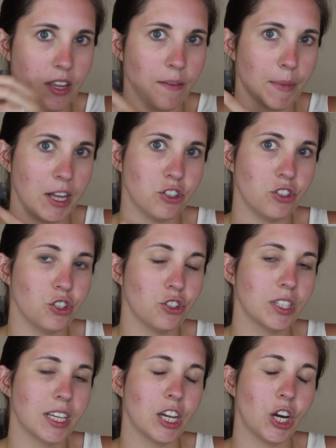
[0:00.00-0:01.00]
that matches your
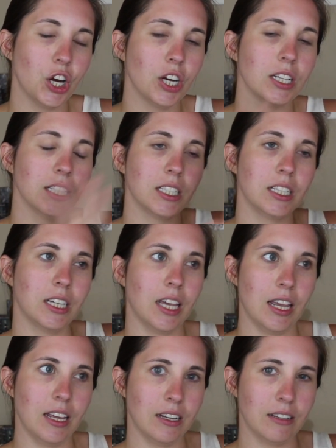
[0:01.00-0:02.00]
skin currently,
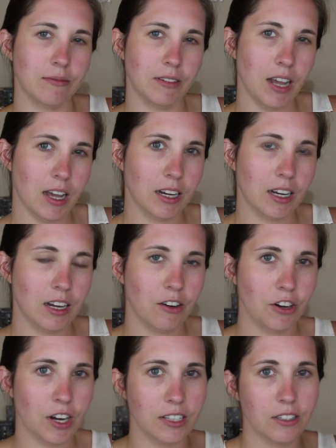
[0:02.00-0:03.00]
and it kind of
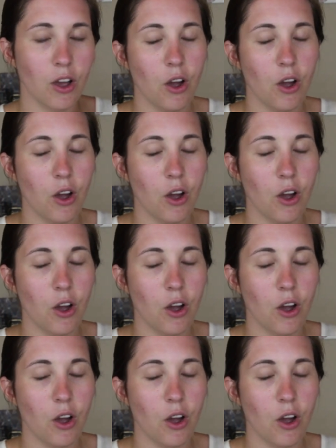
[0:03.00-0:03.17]
creates,